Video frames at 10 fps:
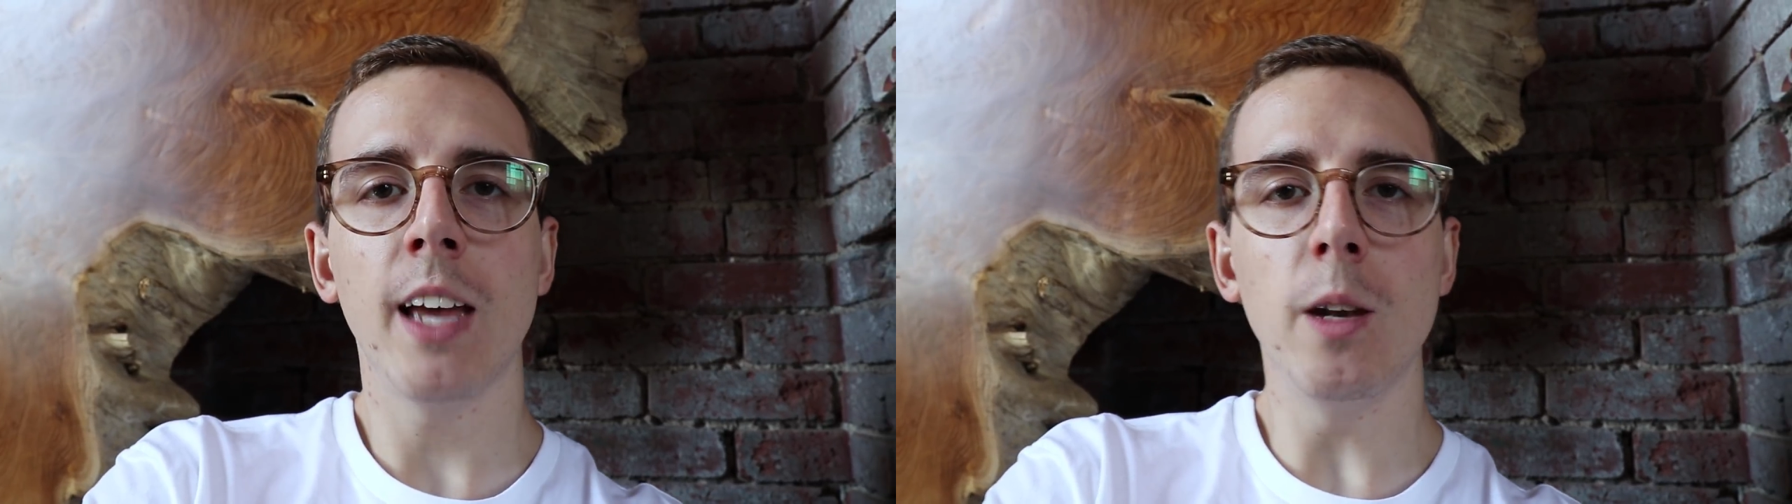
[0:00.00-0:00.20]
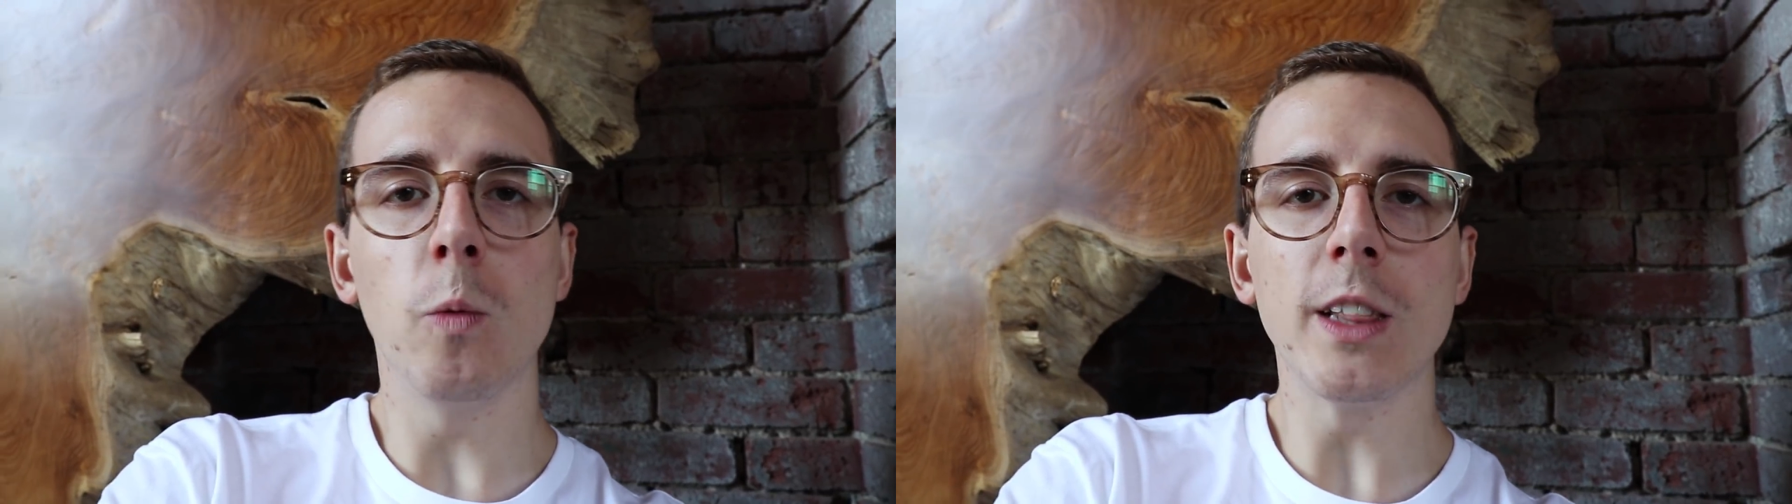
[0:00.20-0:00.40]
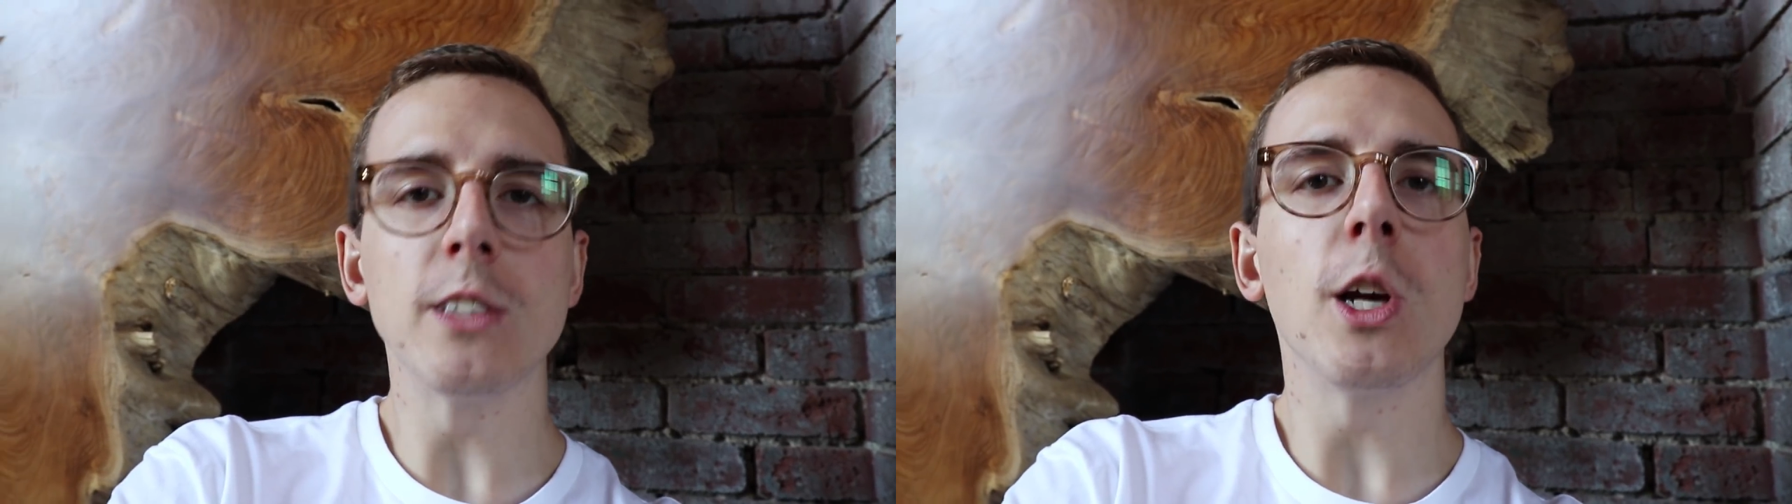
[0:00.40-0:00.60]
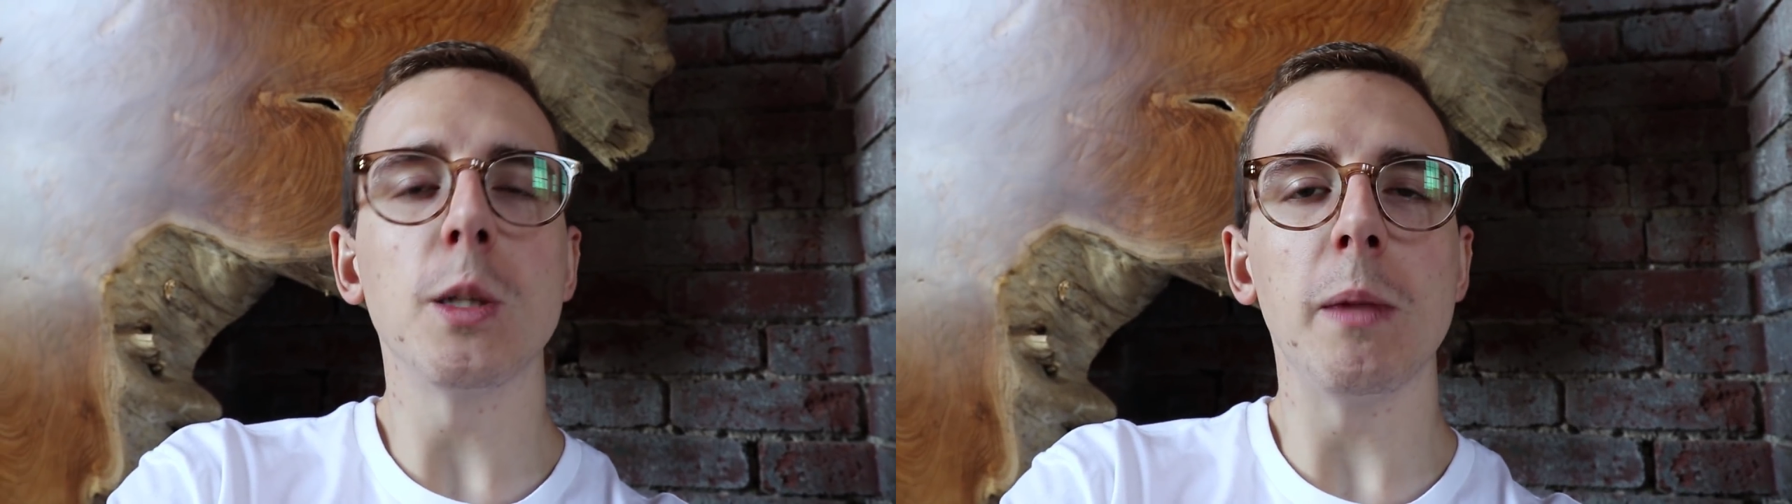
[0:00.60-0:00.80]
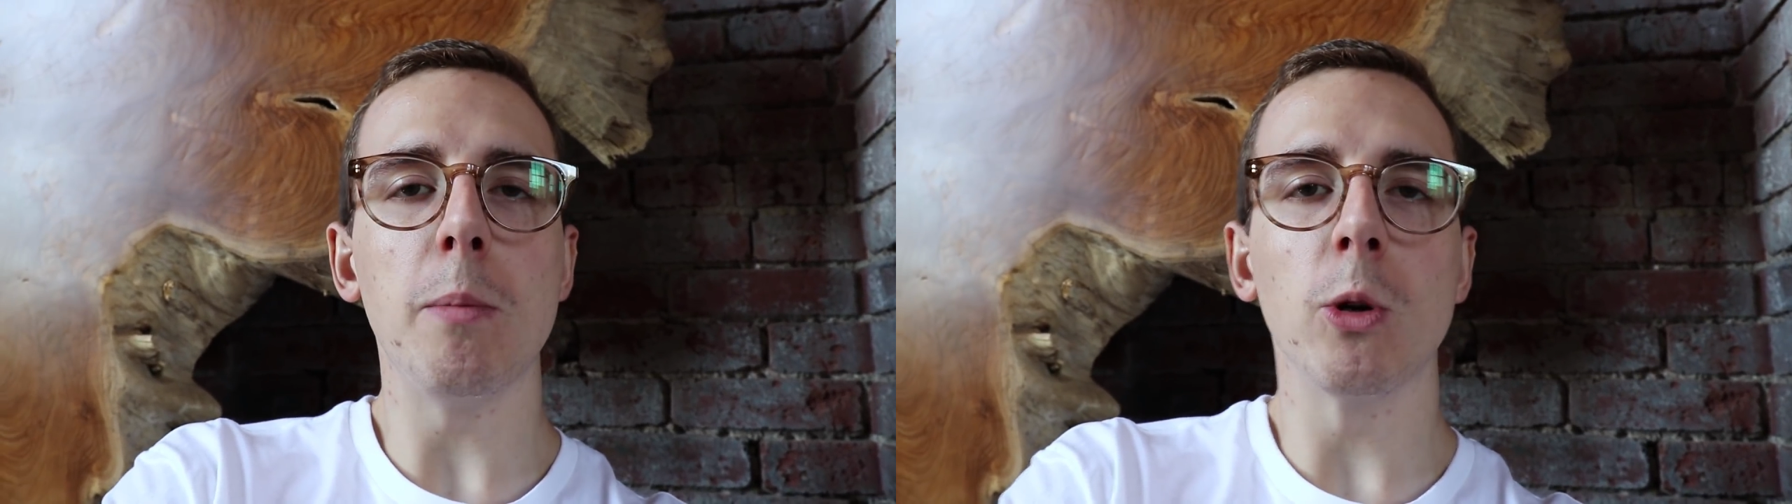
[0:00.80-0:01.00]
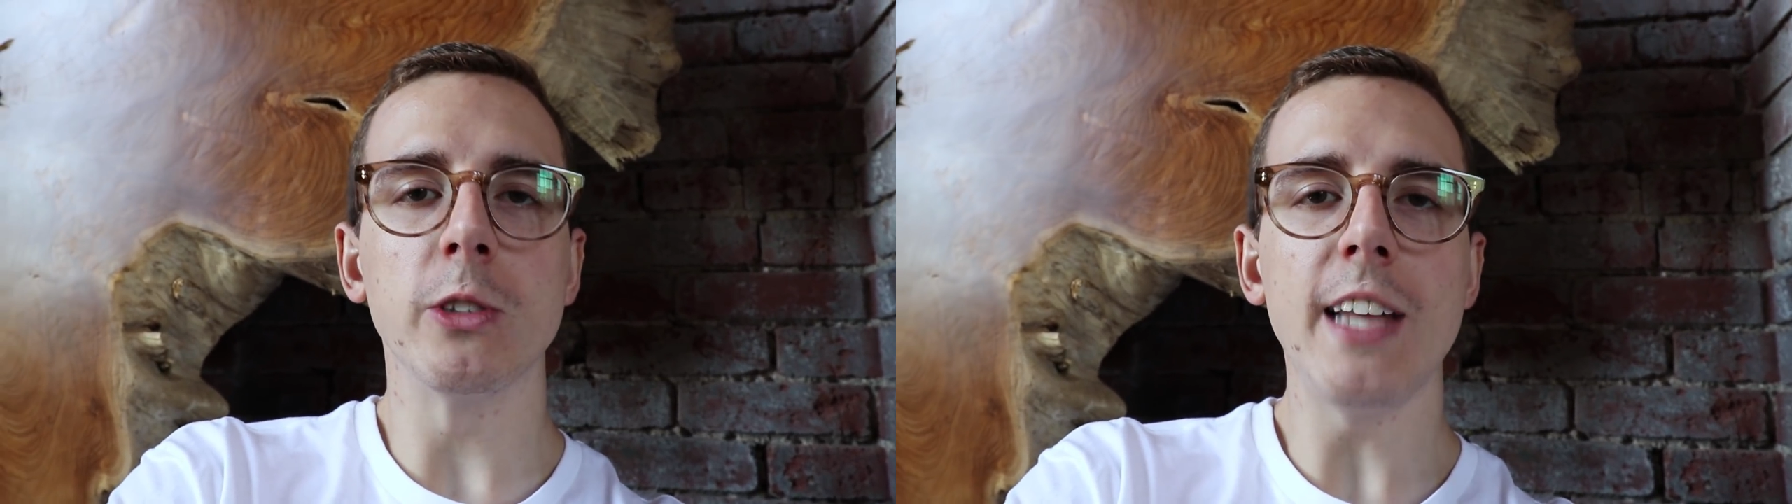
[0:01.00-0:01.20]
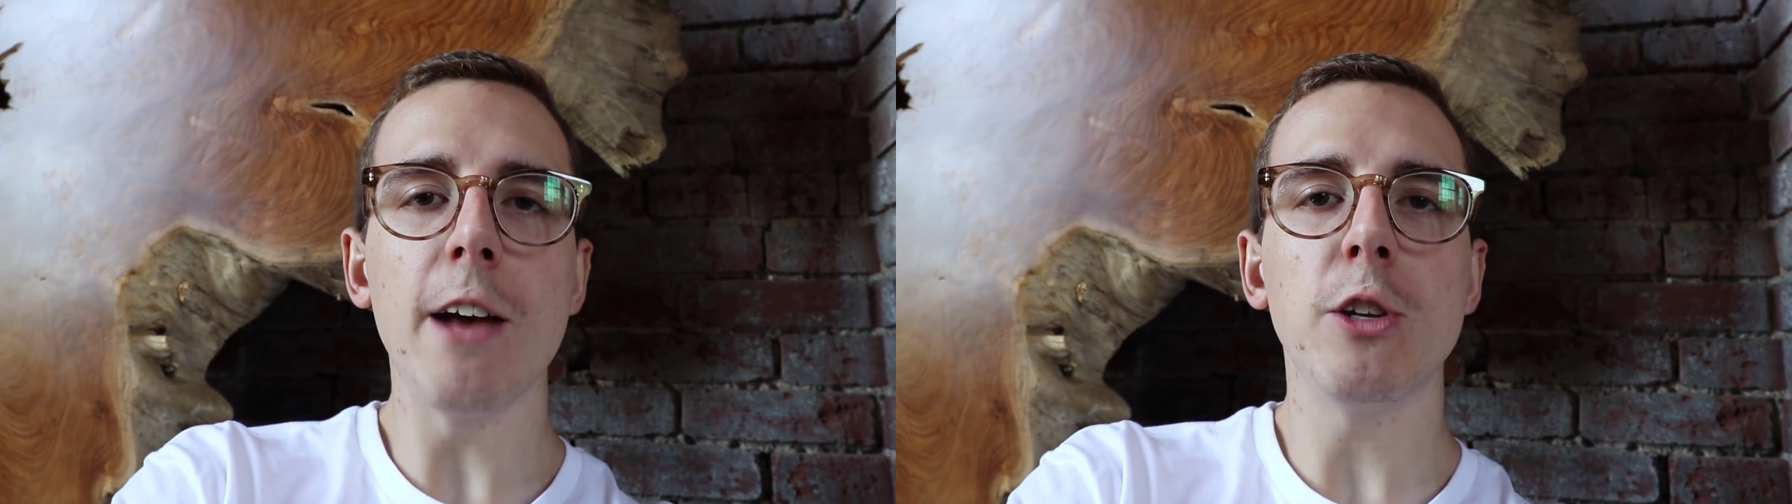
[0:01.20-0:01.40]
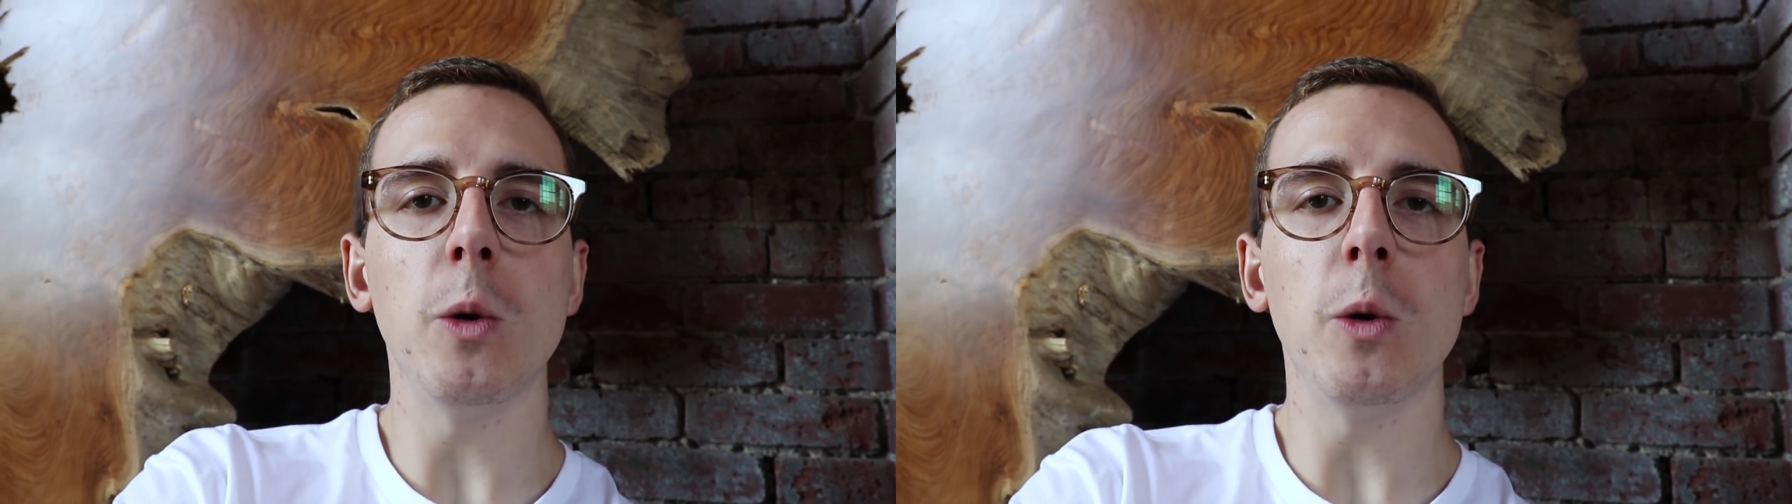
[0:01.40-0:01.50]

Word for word: And what this ultimately boils down